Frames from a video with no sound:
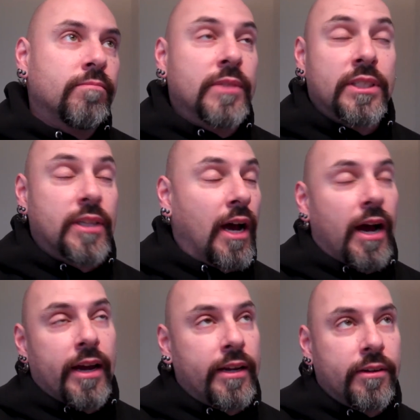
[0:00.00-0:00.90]

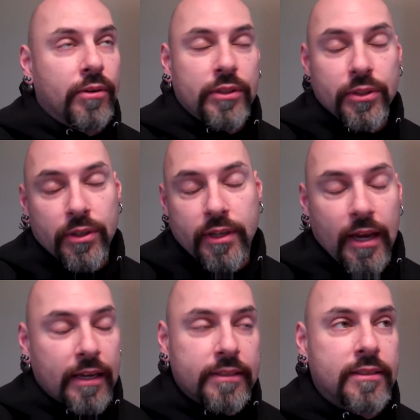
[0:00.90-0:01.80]
decide or
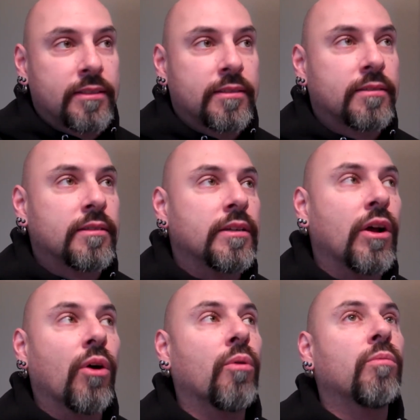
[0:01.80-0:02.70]
adjudicate
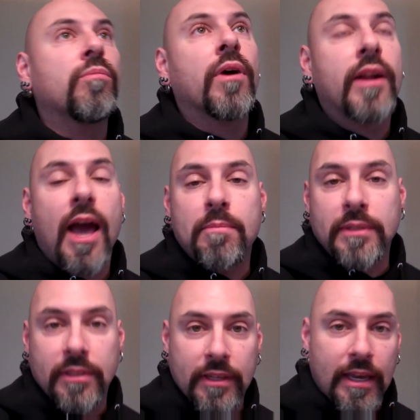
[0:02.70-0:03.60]
what
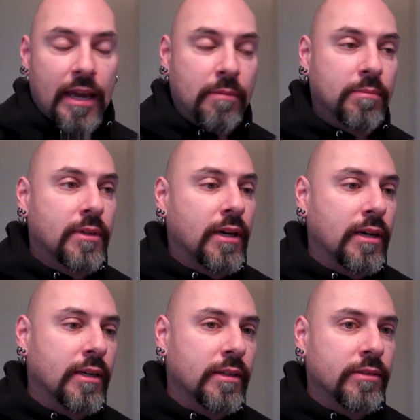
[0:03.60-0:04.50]
happens in the game.
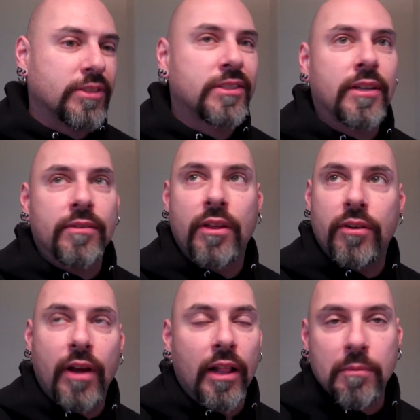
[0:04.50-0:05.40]
Just give
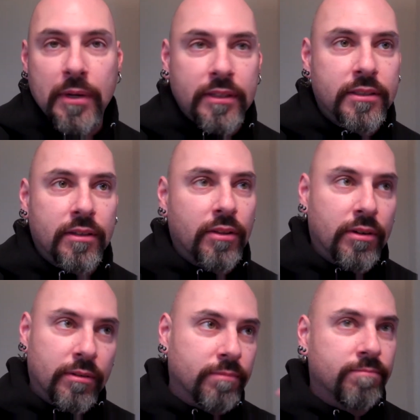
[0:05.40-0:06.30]
another element,
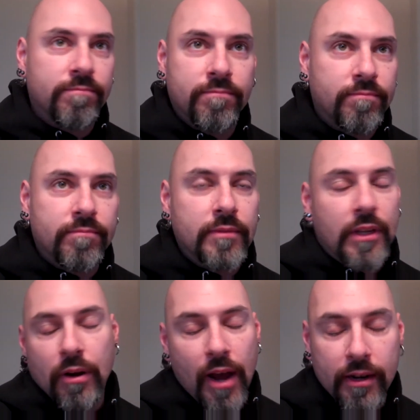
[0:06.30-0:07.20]
another
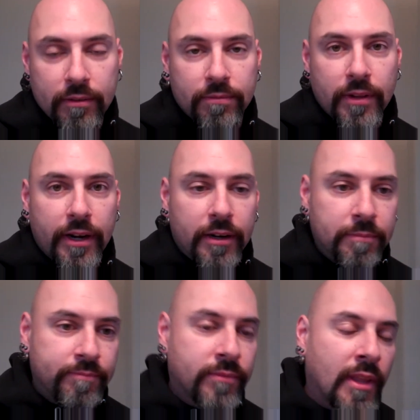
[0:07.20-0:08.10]
added flair.
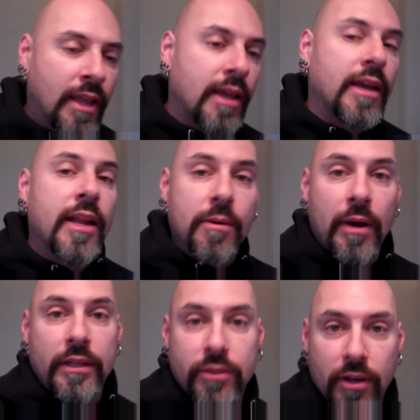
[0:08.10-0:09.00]

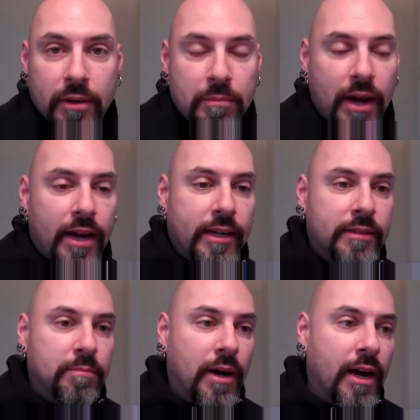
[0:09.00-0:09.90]
Anyway, so I
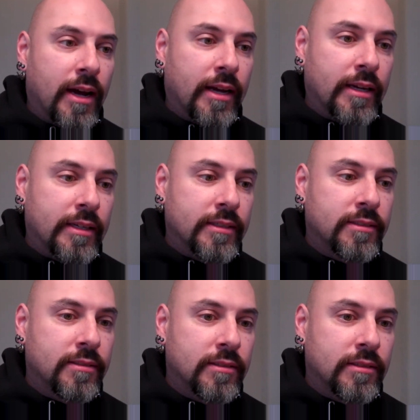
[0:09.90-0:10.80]
combined my
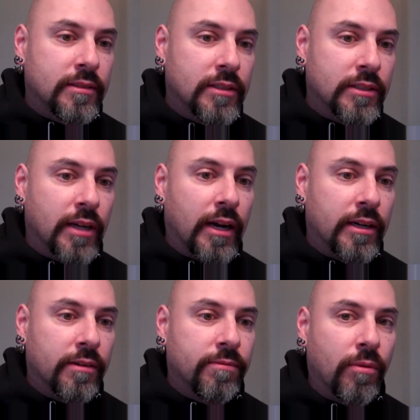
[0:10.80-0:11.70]

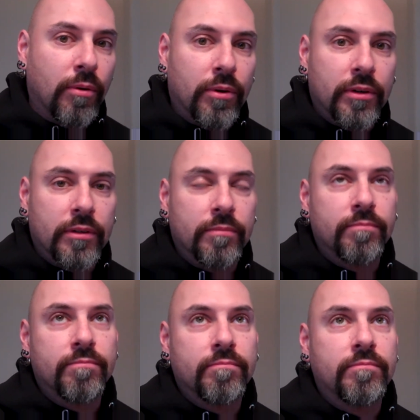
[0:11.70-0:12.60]
desire for
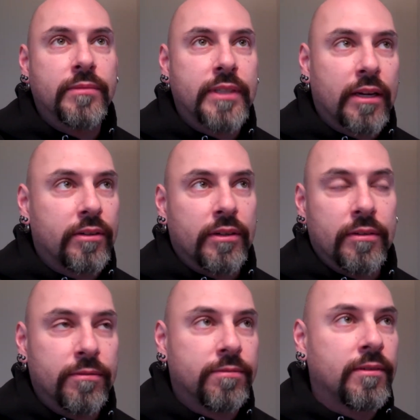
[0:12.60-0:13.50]

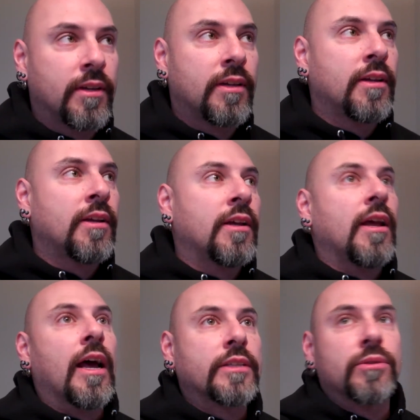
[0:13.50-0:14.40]
decorative,
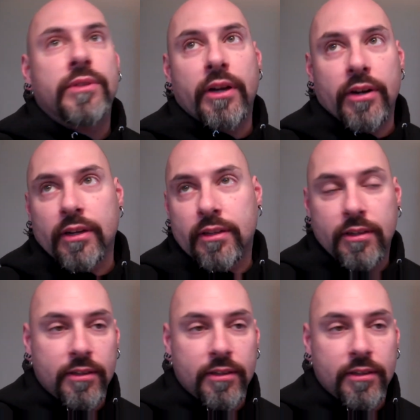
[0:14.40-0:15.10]
esoteric,